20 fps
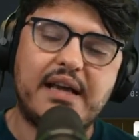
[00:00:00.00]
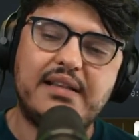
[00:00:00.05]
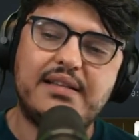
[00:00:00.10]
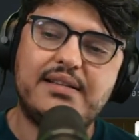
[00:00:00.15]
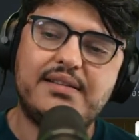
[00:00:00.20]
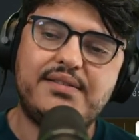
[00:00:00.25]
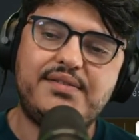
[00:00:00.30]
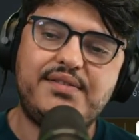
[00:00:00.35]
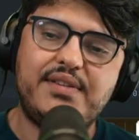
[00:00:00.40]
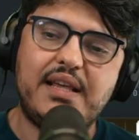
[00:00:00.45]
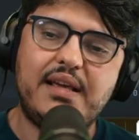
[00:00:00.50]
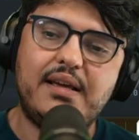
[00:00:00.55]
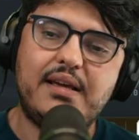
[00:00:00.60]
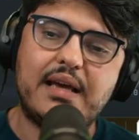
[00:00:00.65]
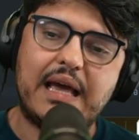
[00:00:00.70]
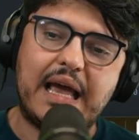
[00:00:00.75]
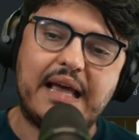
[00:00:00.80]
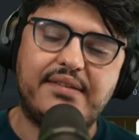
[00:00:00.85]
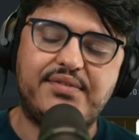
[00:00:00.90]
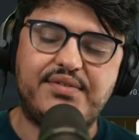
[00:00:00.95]
Zig
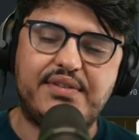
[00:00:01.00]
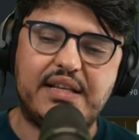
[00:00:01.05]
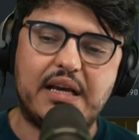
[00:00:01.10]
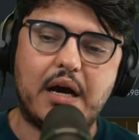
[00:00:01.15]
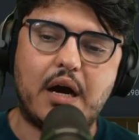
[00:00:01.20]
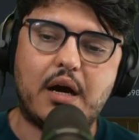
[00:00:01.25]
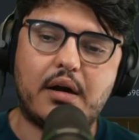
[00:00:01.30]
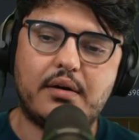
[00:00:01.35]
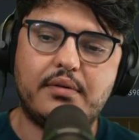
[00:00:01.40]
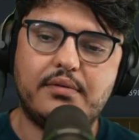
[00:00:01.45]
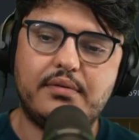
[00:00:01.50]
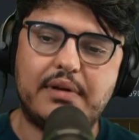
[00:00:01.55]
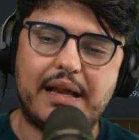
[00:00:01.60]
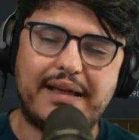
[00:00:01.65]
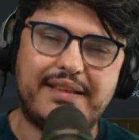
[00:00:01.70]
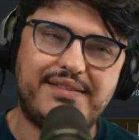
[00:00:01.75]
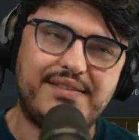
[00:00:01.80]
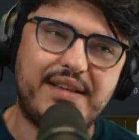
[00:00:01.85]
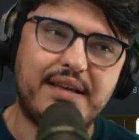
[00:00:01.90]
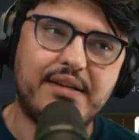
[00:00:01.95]
STR, like
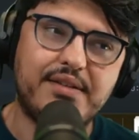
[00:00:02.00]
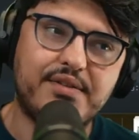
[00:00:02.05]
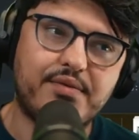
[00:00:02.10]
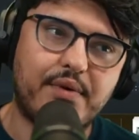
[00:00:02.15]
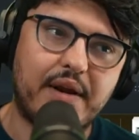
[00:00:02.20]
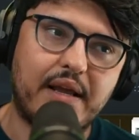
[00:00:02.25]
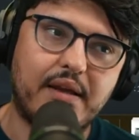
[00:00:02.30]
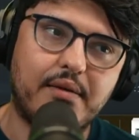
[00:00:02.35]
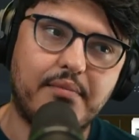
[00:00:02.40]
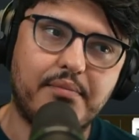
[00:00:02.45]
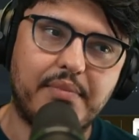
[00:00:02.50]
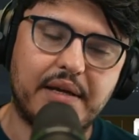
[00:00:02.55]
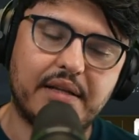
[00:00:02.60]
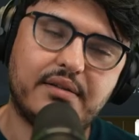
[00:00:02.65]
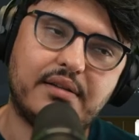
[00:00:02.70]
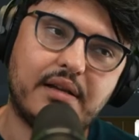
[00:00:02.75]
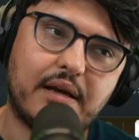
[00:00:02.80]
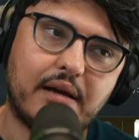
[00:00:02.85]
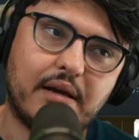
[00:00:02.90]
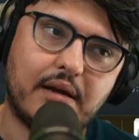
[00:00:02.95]
Zig string,
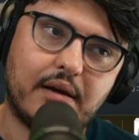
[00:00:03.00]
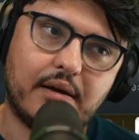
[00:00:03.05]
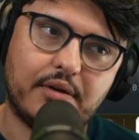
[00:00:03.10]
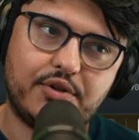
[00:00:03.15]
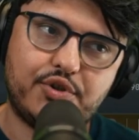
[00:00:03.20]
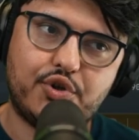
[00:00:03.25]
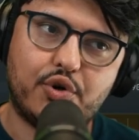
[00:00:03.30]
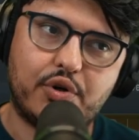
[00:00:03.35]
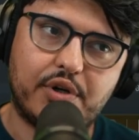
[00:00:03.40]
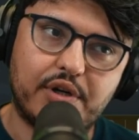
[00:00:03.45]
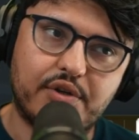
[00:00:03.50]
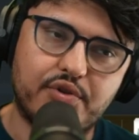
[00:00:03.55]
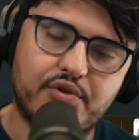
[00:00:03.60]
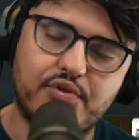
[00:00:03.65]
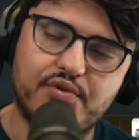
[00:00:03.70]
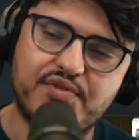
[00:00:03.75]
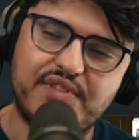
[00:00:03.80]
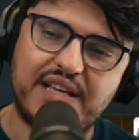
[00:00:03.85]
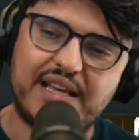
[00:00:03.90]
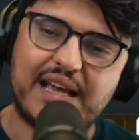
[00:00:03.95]
but shortened to
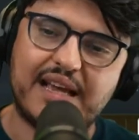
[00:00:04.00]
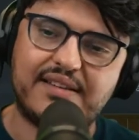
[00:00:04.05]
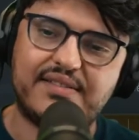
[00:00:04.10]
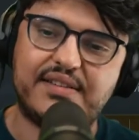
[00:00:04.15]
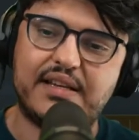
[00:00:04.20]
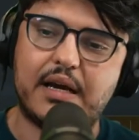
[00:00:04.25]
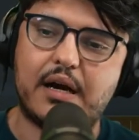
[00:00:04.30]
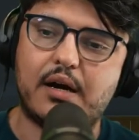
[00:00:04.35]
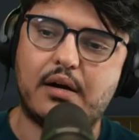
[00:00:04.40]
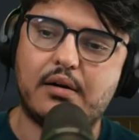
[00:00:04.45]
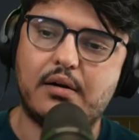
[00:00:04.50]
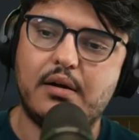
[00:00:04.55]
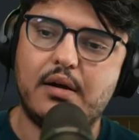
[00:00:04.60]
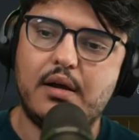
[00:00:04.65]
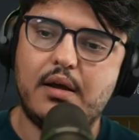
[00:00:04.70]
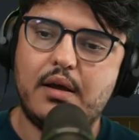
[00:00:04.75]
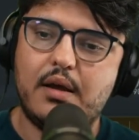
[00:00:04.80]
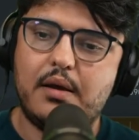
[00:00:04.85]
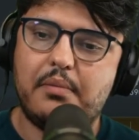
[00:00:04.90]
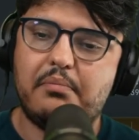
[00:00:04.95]
Zig STR
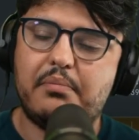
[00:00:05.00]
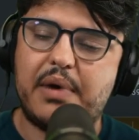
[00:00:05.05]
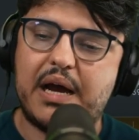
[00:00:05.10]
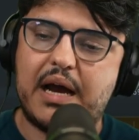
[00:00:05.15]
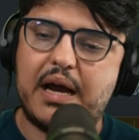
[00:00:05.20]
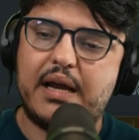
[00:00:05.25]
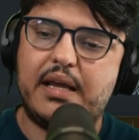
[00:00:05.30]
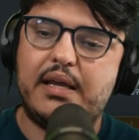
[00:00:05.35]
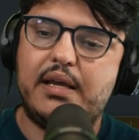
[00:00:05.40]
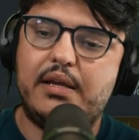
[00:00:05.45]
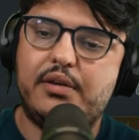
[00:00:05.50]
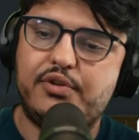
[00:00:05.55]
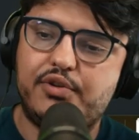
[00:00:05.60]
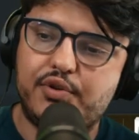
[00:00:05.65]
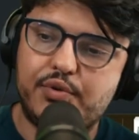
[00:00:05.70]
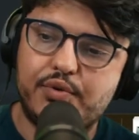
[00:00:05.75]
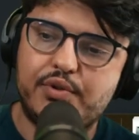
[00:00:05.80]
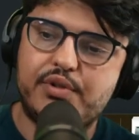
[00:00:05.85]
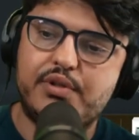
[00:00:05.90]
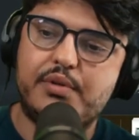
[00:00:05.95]
by
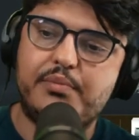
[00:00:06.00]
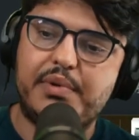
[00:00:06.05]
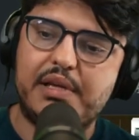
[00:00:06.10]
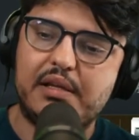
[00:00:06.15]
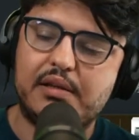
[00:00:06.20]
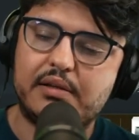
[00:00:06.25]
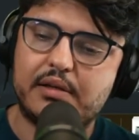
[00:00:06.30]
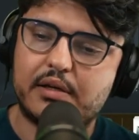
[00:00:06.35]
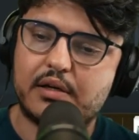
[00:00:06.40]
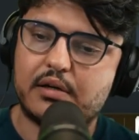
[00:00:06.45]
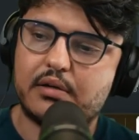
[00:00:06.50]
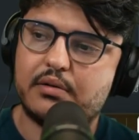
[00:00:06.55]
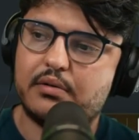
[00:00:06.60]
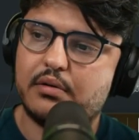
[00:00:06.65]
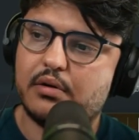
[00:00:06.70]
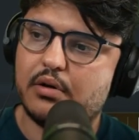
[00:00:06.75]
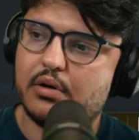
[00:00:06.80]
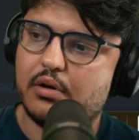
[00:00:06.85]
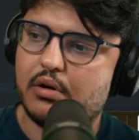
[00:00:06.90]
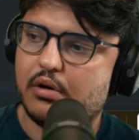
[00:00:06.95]
Dude the Builder,
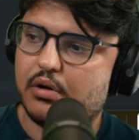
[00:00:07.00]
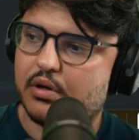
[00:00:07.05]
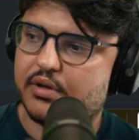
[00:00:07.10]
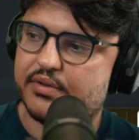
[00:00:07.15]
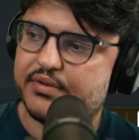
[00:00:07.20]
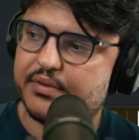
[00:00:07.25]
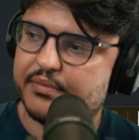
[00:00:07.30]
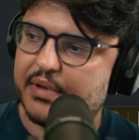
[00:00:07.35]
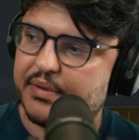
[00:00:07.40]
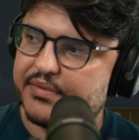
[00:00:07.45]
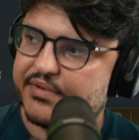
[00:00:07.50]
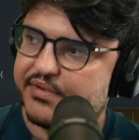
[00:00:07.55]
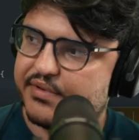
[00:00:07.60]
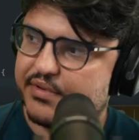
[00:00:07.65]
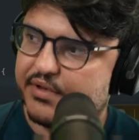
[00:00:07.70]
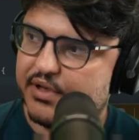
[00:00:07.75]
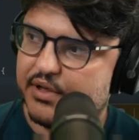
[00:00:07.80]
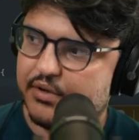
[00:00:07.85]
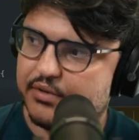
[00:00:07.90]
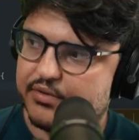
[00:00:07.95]
or sometimes
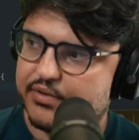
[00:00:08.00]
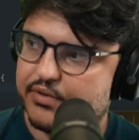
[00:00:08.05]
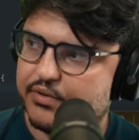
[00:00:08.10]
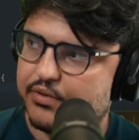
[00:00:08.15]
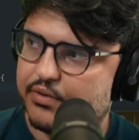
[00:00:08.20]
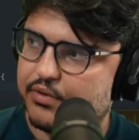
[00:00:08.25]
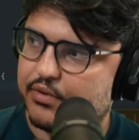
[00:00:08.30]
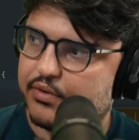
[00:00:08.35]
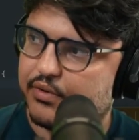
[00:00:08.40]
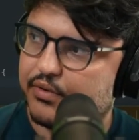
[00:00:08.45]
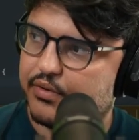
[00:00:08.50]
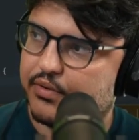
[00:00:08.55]
he's also